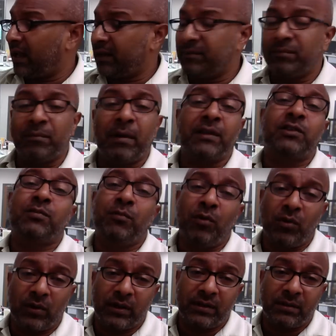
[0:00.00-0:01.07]
and much
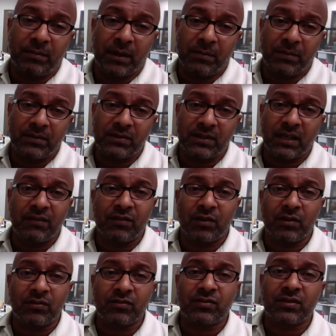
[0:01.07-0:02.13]
more in the papers if you're
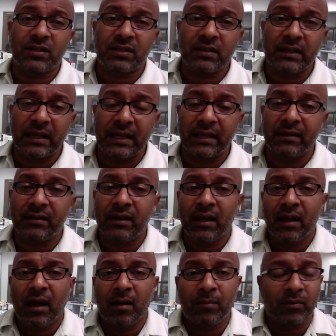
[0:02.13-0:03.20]
interested in
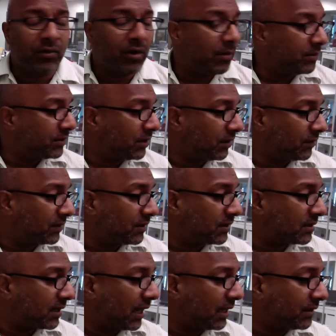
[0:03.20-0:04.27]
a barometer of the
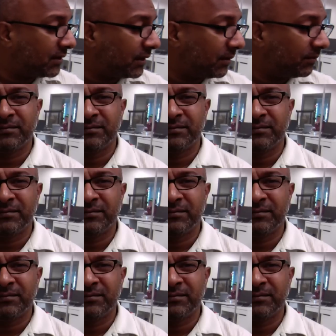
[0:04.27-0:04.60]
society.